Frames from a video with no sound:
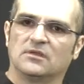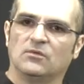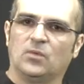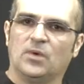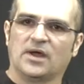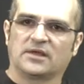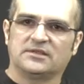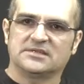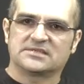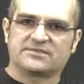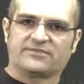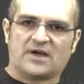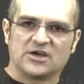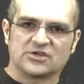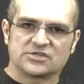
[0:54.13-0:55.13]
where this
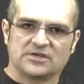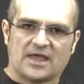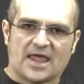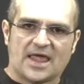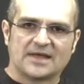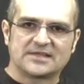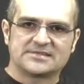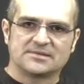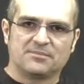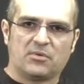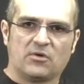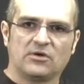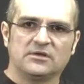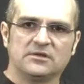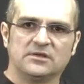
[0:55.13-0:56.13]
function acts
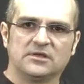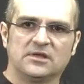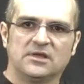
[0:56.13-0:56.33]
upon,